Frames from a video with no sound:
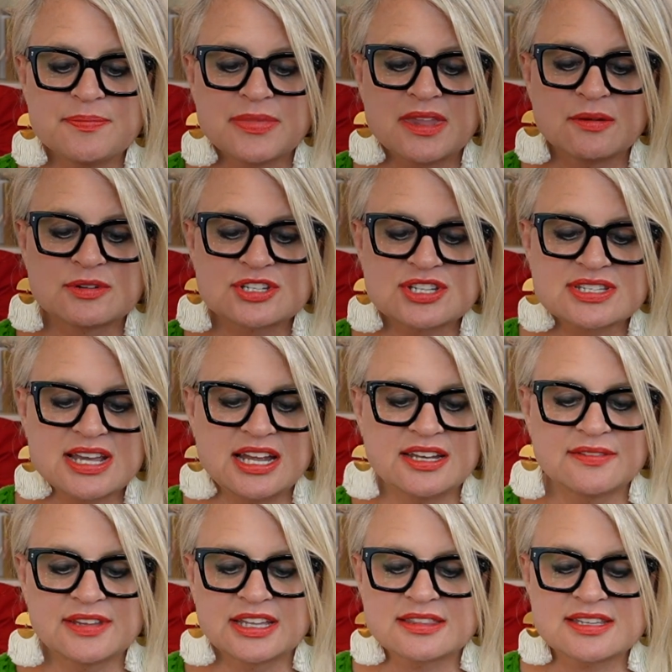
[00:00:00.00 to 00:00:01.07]
which is kind
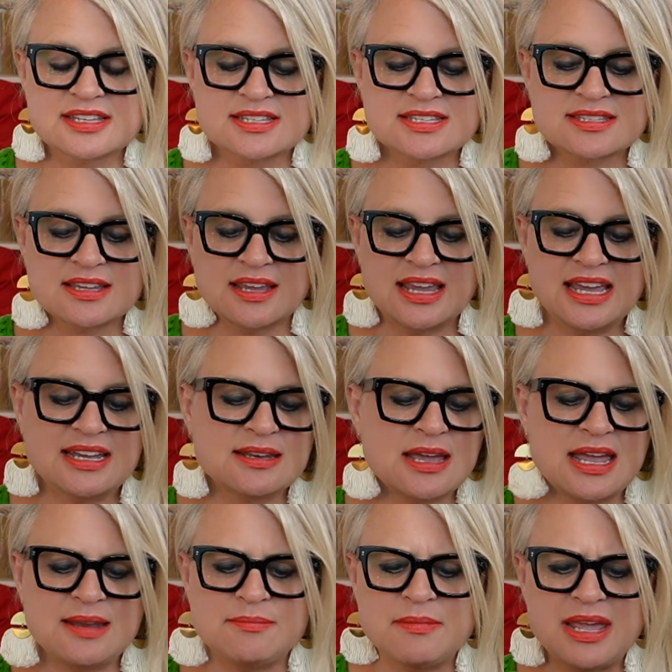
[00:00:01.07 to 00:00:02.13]
of like this,
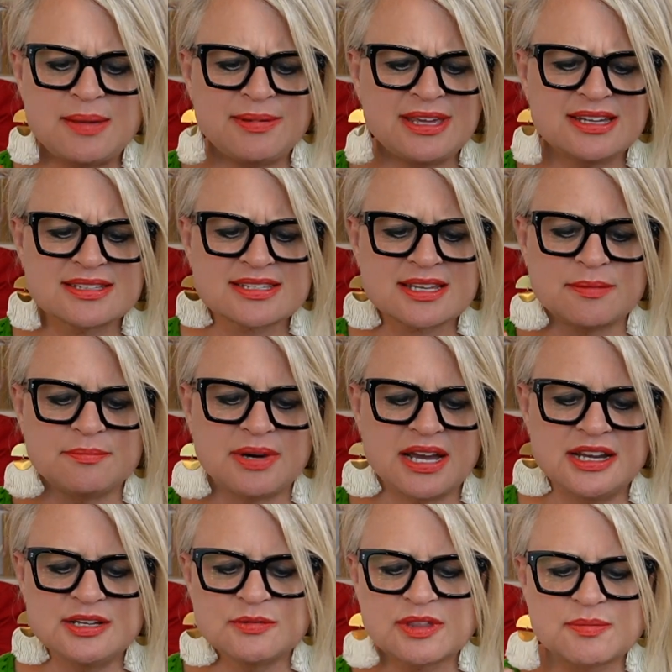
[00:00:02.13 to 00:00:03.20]
and maybe it's
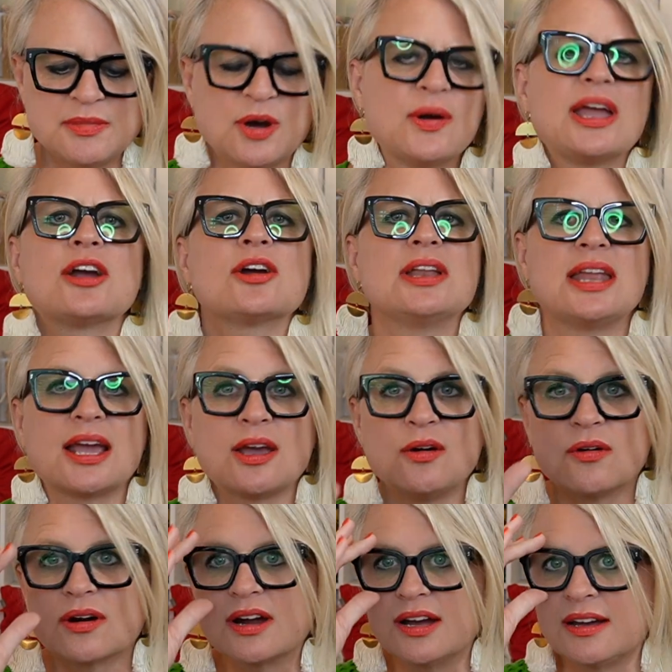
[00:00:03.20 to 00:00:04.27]
combined with mohair and
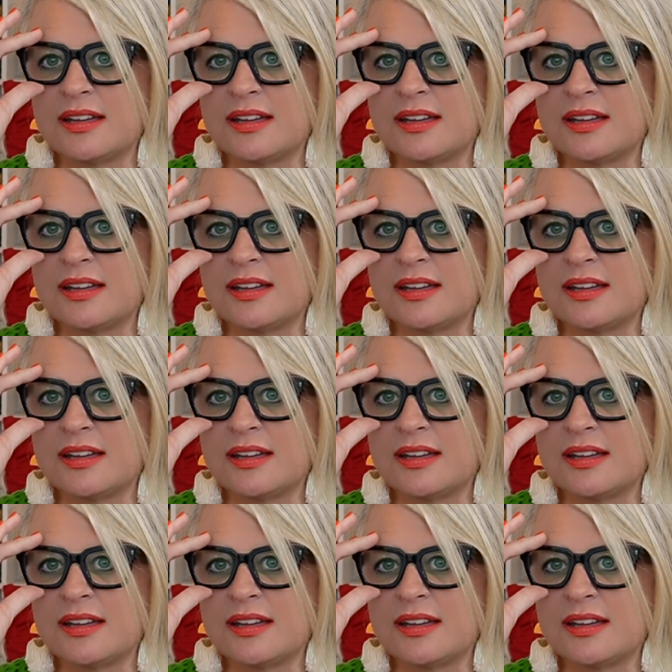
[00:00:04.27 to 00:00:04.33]
Angora.